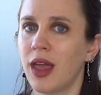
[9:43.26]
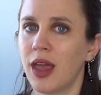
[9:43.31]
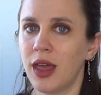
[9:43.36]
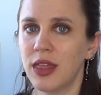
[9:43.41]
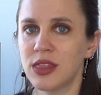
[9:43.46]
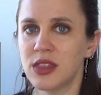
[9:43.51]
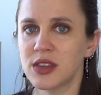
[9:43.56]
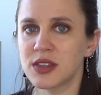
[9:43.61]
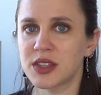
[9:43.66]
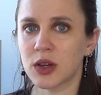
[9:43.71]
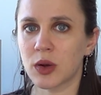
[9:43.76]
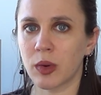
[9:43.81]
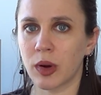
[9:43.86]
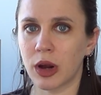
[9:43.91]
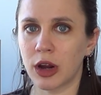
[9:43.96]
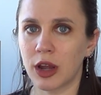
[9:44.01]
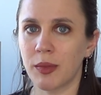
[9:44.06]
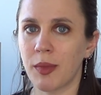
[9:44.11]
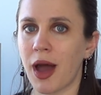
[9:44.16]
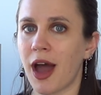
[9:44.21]
In this
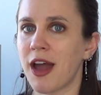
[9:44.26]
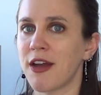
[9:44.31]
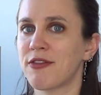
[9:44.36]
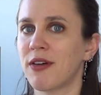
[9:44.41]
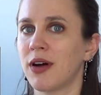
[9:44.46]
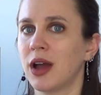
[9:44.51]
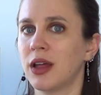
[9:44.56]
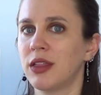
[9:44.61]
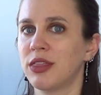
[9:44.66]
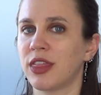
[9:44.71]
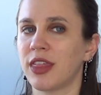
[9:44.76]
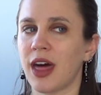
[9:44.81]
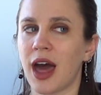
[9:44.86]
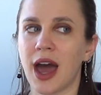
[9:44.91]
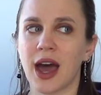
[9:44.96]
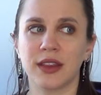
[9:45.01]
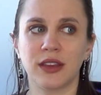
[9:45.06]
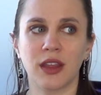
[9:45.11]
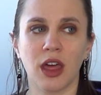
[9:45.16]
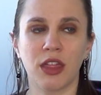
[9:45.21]
aquarium, I find
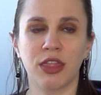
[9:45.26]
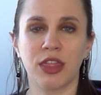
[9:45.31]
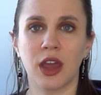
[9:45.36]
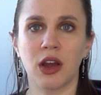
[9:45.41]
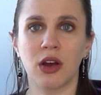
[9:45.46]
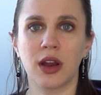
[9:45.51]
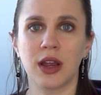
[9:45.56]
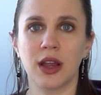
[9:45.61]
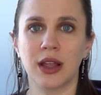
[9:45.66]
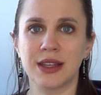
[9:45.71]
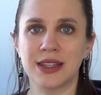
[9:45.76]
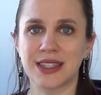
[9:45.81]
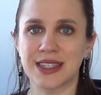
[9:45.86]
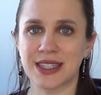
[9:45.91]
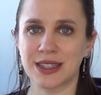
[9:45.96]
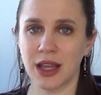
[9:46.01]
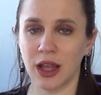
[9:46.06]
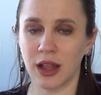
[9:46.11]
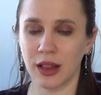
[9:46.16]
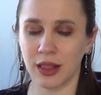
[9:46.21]
that there
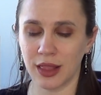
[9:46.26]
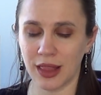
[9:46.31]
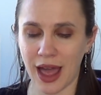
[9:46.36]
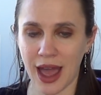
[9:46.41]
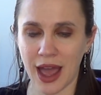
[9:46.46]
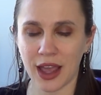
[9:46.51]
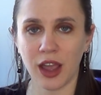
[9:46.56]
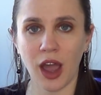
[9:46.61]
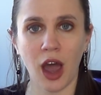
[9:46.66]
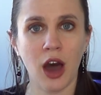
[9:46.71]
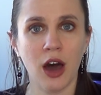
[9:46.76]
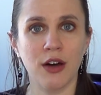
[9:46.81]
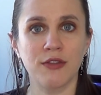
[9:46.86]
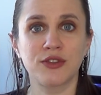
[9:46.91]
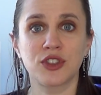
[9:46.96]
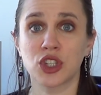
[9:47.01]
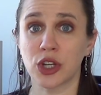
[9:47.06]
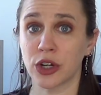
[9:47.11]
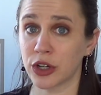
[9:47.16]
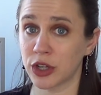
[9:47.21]
is a lack of
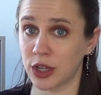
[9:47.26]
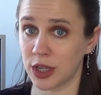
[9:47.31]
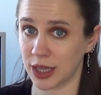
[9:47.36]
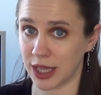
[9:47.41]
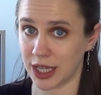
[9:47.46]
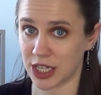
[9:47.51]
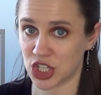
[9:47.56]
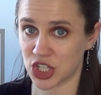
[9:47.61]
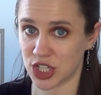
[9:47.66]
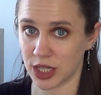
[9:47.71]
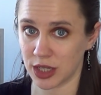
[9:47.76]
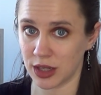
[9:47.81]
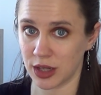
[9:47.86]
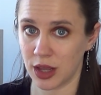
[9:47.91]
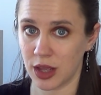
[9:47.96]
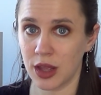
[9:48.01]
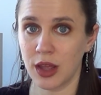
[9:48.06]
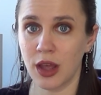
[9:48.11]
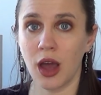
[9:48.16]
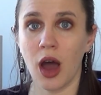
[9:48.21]
circulation
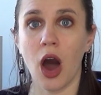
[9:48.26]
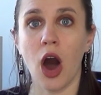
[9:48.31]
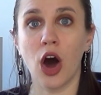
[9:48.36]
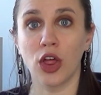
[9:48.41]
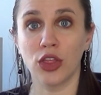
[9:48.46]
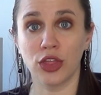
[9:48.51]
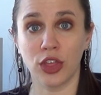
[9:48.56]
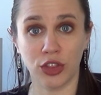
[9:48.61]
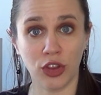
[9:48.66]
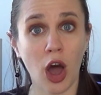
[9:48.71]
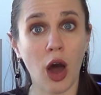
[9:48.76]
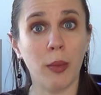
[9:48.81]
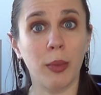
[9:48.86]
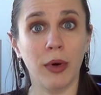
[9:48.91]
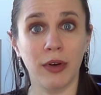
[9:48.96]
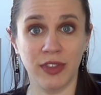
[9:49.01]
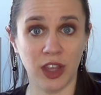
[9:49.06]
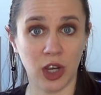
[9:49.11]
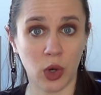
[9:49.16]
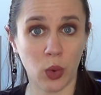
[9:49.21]
on the top
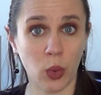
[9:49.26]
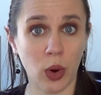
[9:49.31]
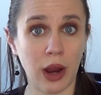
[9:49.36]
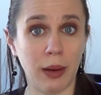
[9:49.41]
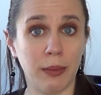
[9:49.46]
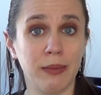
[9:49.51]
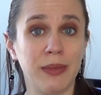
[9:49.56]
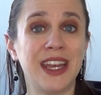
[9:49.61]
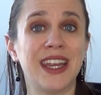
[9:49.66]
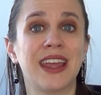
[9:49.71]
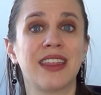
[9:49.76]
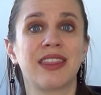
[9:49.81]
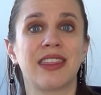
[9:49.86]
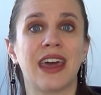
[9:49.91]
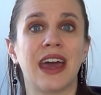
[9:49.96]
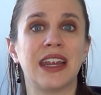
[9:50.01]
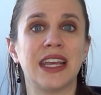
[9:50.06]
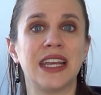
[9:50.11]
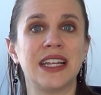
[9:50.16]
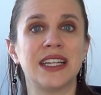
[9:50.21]
of the aquarium, meaning
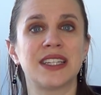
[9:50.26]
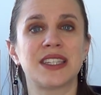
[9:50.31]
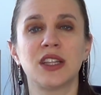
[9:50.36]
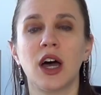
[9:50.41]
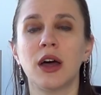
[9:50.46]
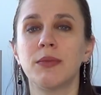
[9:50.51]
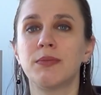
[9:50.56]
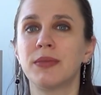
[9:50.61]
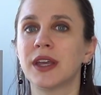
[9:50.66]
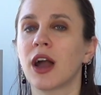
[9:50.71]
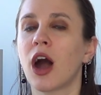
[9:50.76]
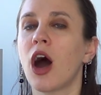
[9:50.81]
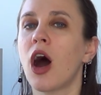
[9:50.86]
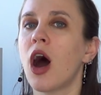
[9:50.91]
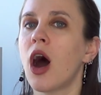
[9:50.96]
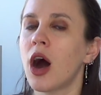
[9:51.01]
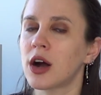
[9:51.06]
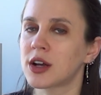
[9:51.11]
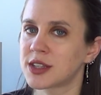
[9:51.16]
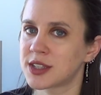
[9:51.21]
that it is not being
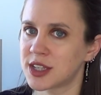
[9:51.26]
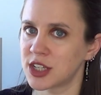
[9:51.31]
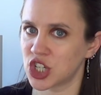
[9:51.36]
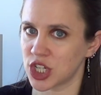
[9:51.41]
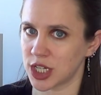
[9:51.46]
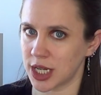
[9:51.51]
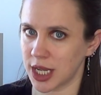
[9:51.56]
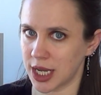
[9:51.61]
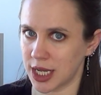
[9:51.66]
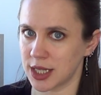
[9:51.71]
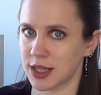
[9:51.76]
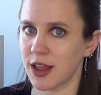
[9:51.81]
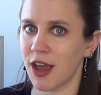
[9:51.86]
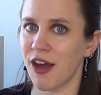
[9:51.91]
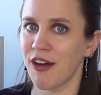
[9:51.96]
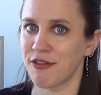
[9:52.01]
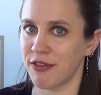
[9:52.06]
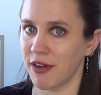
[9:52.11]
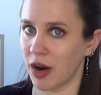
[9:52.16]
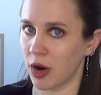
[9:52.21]
oxygenated
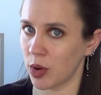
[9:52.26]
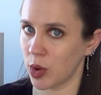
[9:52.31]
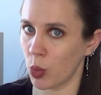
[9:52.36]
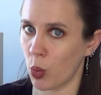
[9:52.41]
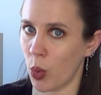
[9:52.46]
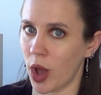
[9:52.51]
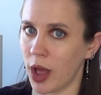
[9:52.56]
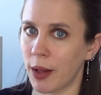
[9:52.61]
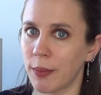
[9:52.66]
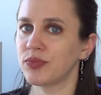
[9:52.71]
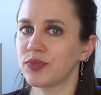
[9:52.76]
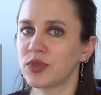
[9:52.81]
very well.